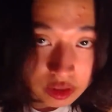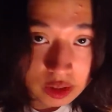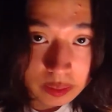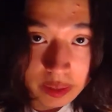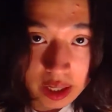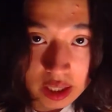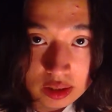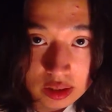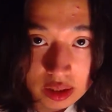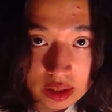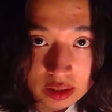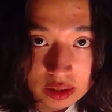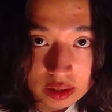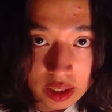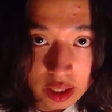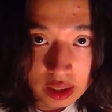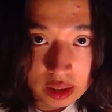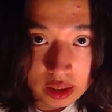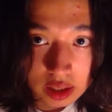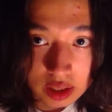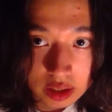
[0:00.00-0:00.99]
to basically
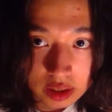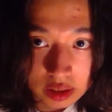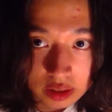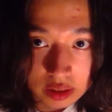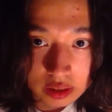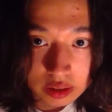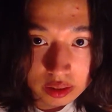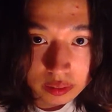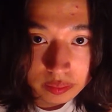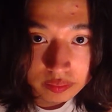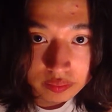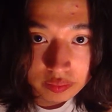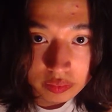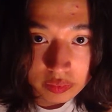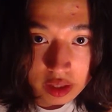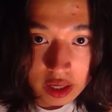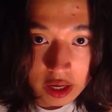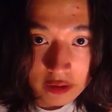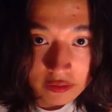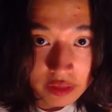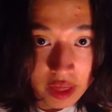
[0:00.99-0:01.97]
say, like,
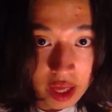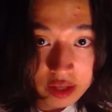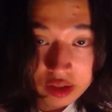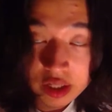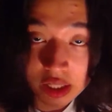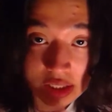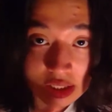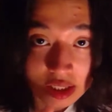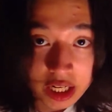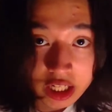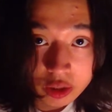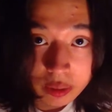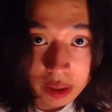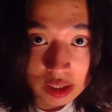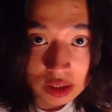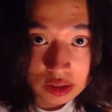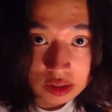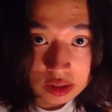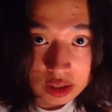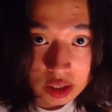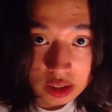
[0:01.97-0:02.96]
if there's an
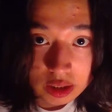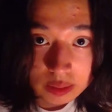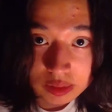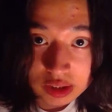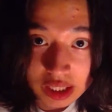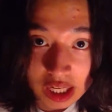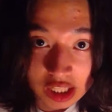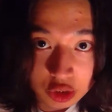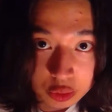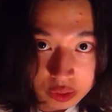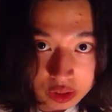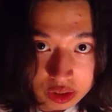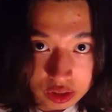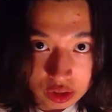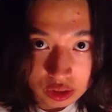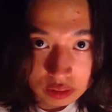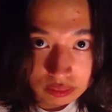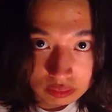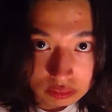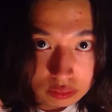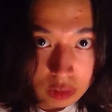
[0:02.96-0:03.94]
extenuating circumstance, which
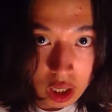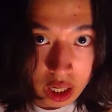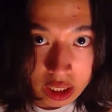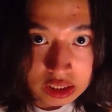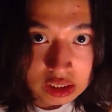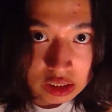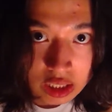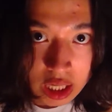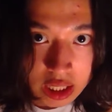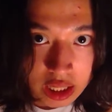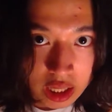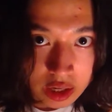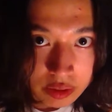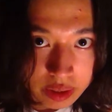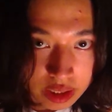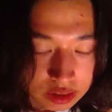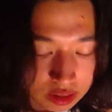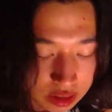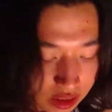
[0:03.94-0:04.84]
I'd say there is